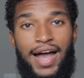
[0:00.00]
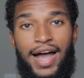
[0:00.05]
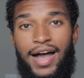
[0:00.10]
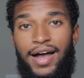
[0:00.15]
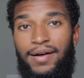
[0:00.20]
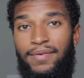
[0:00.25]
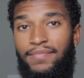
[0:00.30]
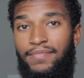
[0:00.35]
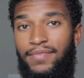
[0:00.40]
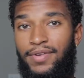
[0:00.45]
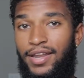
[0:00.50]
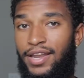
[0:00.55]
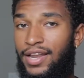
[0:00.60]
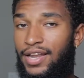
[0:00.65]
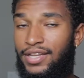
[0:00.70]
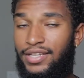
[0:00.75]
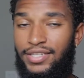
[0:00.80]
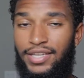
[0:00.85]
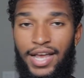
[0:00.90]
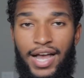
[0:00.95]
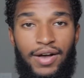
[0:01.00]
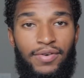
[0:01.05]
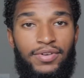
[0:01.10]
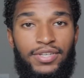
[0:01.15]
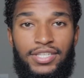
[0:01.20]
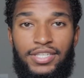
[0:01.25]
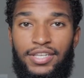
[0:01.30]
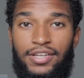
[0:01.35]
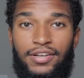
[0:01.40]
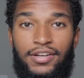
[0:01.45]
I
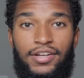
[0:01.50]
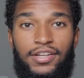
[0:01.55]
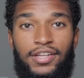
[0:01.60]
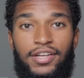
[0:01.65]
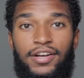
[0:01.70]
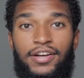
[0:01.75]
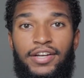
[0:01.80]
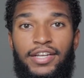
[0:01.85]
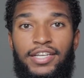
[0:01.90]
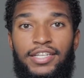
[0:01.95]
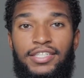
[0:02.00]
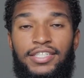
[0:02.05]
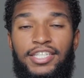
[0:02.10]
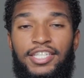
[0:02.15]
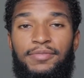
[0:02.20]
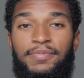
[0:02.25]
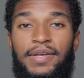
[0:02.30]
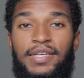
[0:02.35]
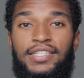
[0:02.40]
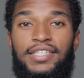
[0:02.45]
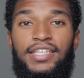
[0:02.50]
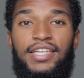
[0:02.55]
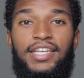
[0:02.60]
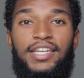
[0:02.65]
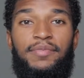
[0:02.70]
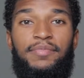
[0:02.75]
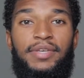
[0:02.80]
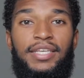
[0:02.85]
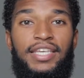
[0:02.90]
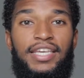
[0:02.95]
would steer clear of this, especially in
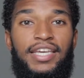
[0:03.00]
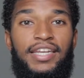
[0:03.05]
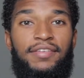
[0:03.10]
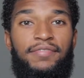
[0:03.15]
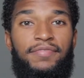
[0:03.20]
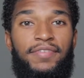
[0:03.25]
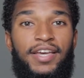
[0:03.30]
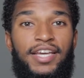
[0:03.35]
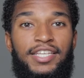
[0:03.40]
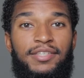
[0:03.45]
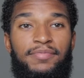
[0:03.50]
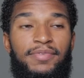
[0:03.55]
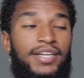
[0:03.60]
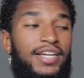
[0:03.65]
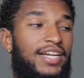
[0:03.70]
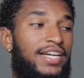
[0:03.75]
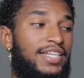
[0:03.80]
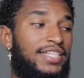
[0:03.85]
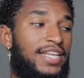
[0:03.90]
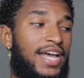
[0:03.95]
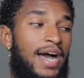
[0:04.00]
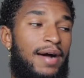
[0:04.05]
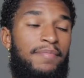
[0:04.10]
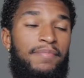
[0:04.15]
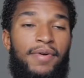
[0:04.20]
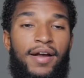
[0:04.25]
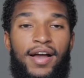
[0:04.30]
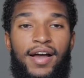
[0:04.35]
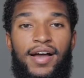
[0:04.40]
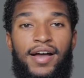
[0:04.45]
the beginning phase, because I
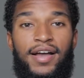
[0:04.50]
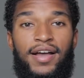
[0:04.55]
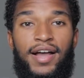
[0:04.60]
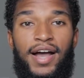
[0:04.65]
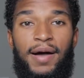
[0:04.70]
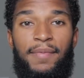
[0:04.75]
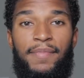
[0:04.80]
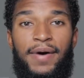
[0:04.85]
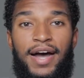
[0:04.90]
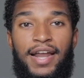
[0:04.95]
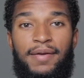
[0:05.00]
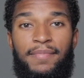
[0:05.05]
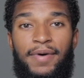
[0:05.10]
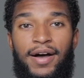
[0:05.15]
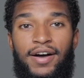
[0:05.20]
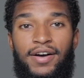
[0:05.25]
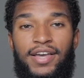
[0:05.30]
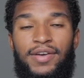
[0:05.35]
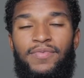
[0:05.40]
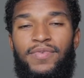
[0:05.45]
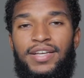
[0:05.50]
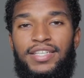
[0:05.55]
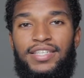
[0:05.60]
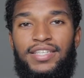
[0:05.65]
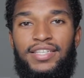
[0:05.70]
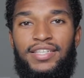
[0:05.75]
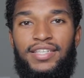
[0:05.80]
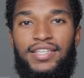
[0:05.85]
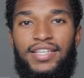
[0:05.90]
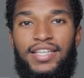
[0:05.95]
bought about, it
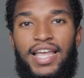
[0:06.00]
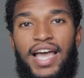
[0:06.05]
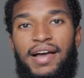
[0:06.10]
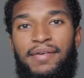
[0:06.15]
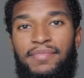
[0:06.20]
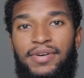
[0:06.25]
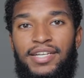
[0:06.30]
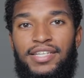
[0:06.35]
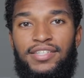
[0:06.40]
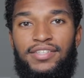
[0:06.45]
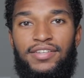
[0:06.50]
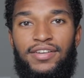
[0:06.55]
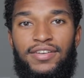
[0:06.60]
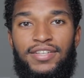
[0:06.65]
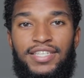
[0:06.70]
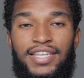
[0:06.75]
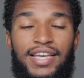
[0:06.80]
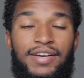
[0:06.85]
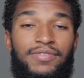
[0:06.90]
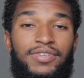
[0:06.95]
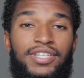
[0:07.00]
wasn't that much, you know what I'm saying?